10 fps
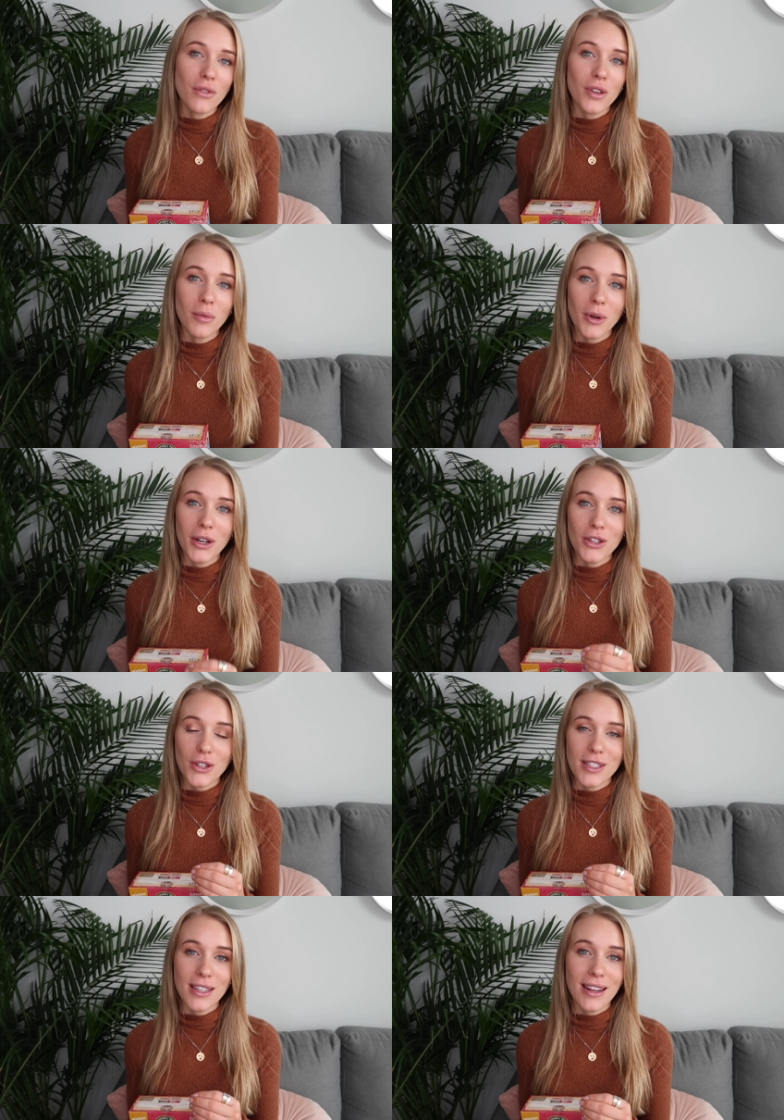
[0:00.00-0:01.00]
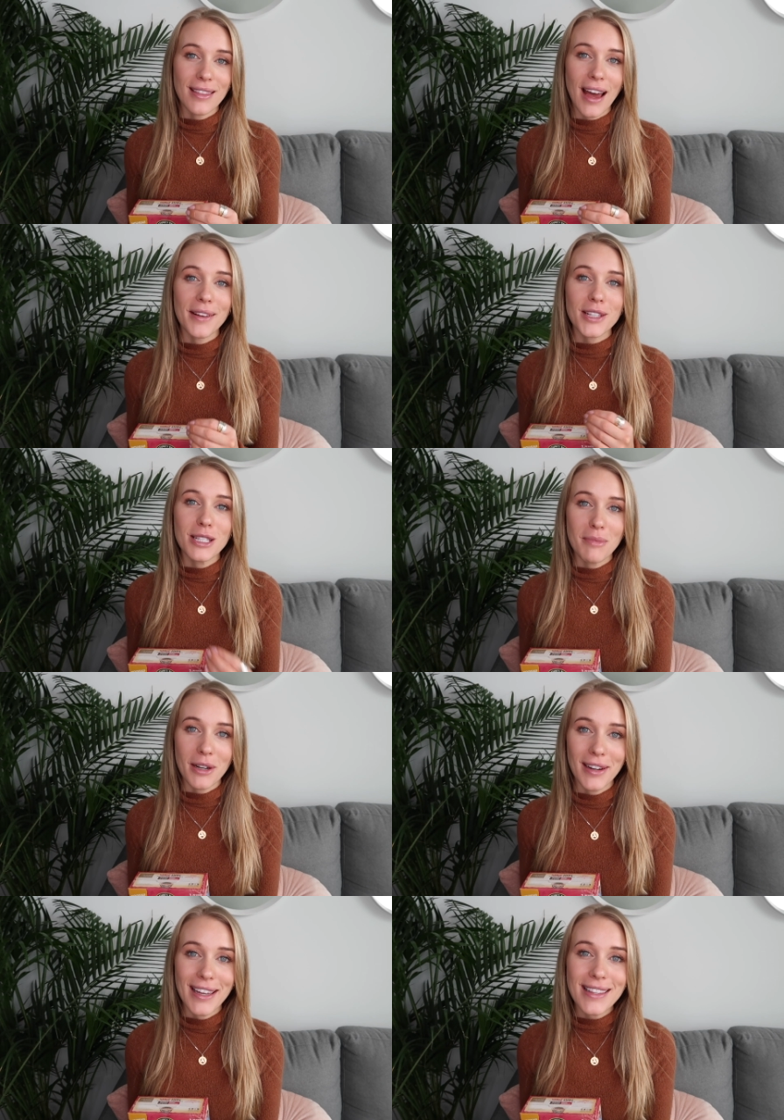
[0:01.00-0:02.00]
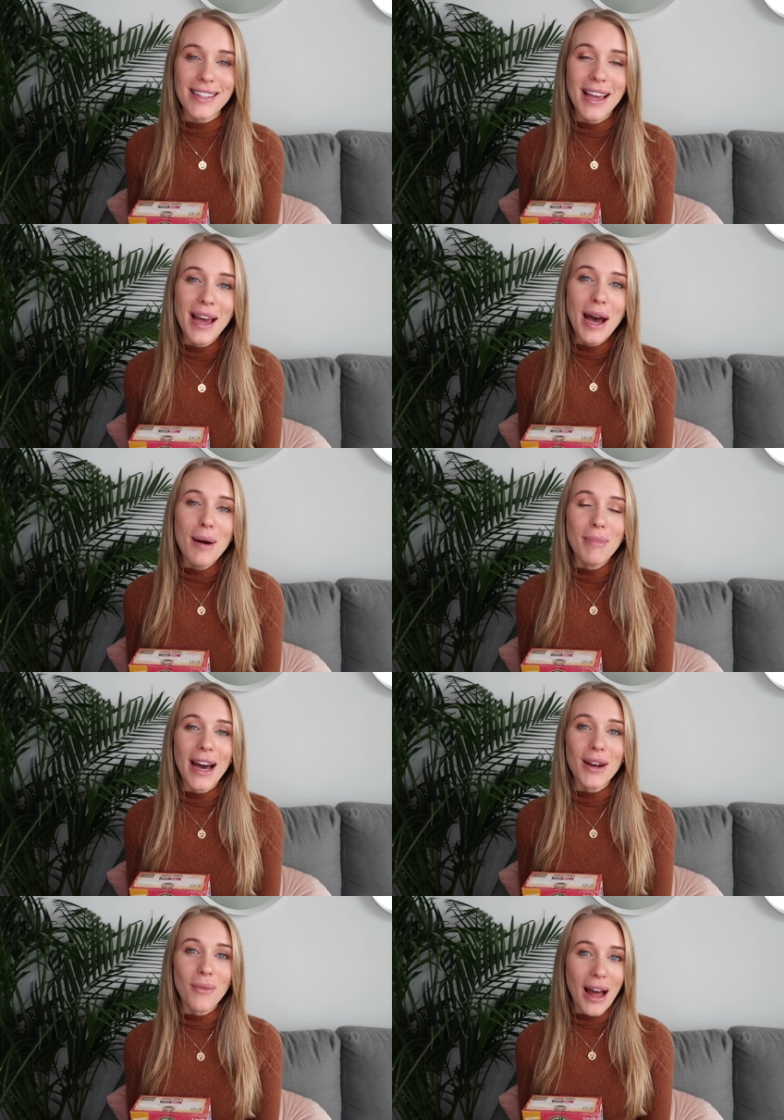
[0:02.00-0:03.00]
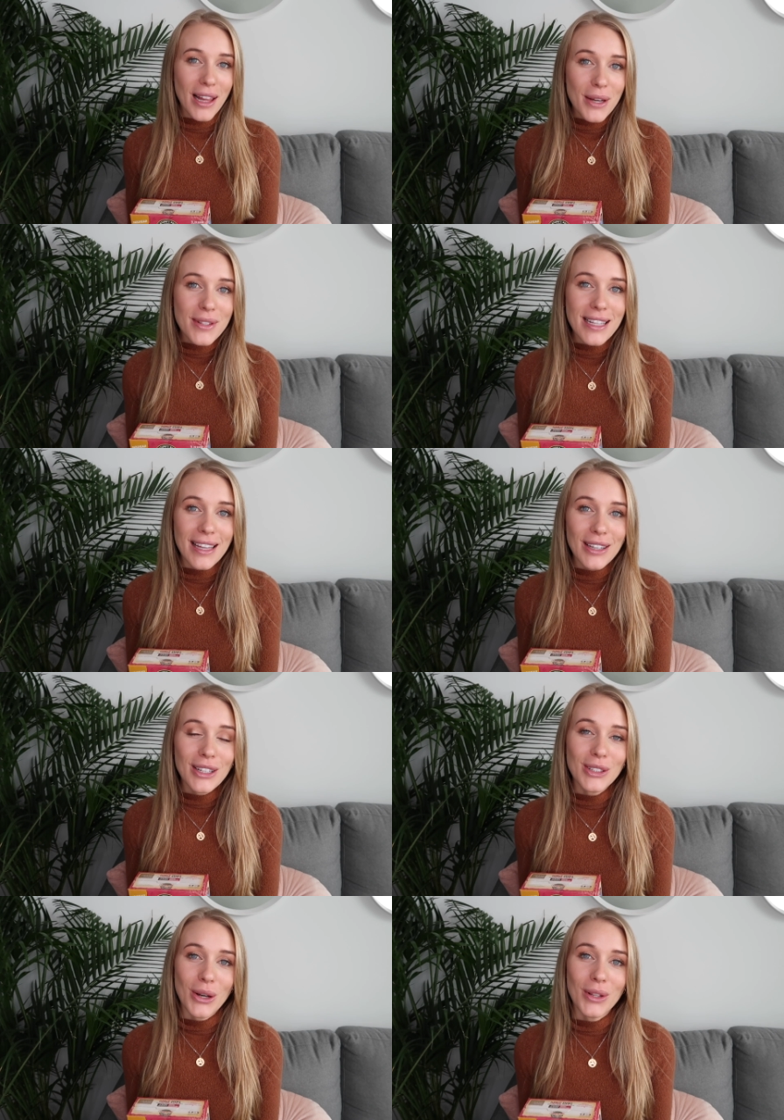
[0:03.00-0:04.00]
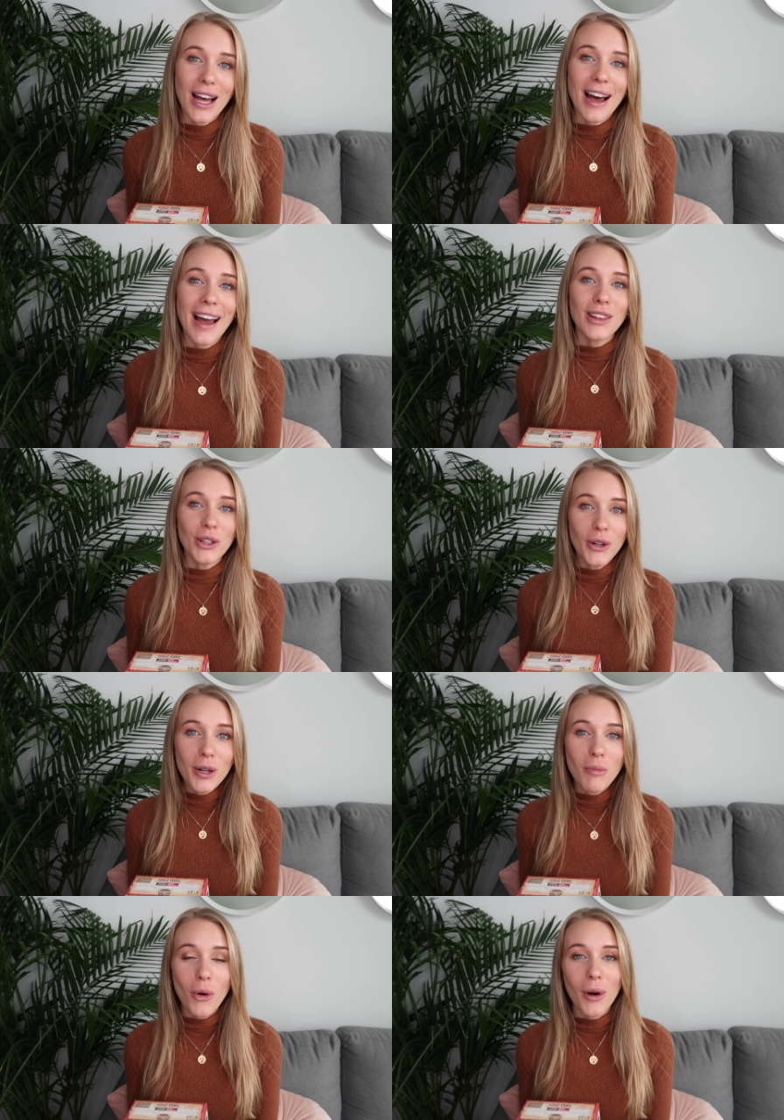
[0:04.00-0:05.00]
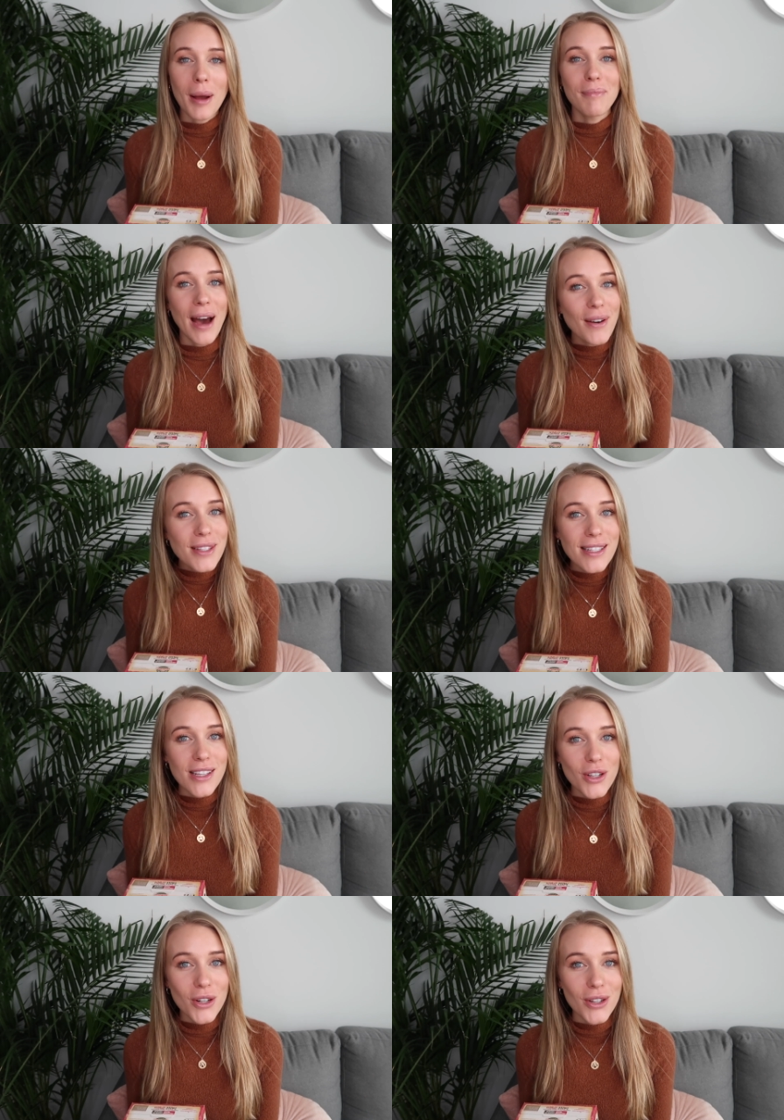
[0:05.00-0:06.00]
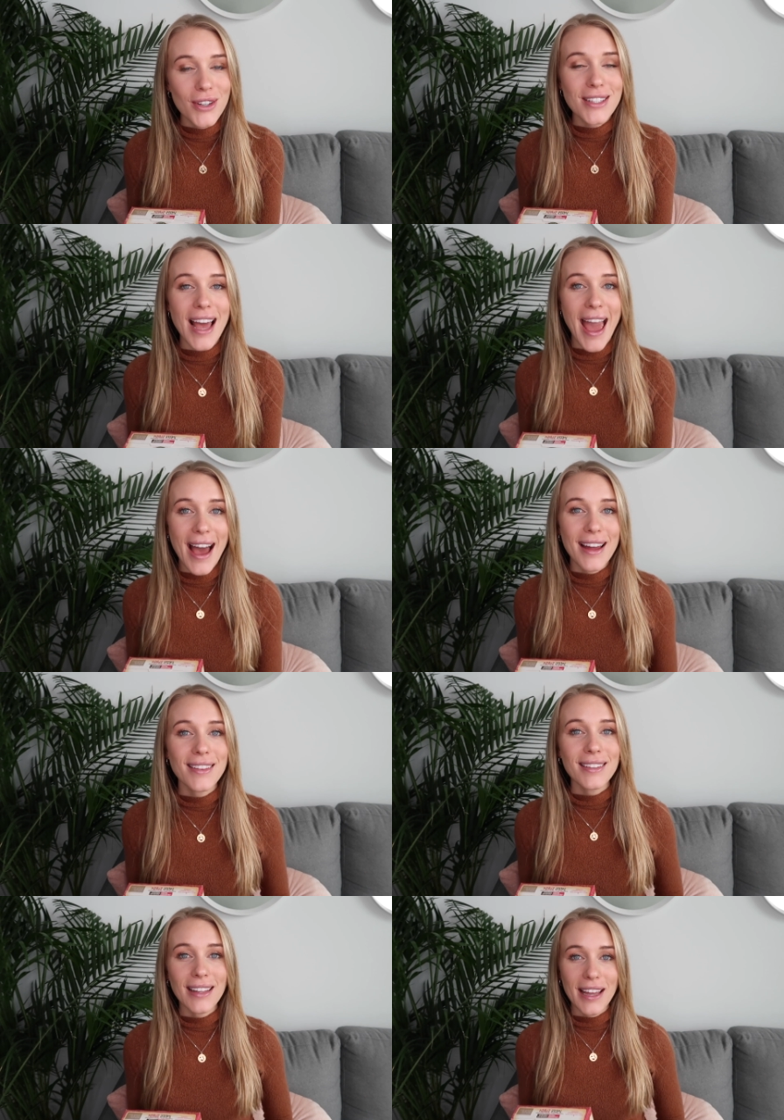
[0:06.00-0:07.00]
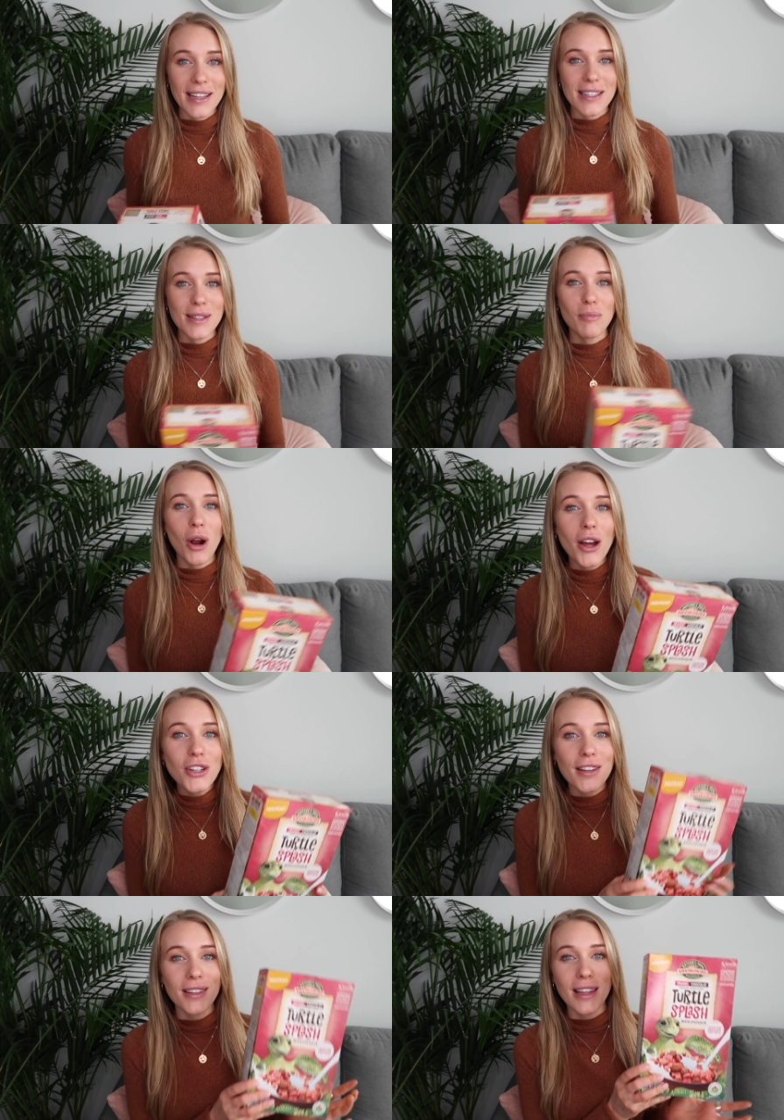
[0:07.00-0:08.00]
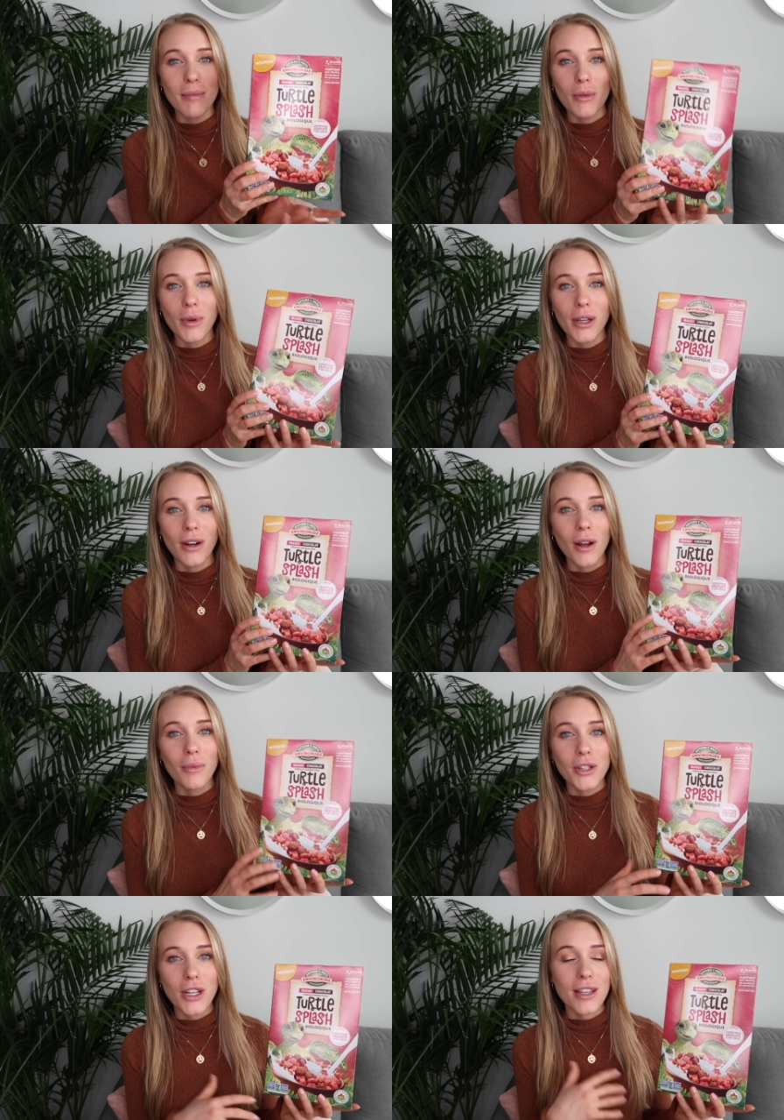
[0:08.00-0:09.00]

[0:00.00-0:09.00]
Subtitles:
if you're more interested in that experience. But while I was in Cholula, I learned more about Sea Turtles and the latest project that they've been working on, which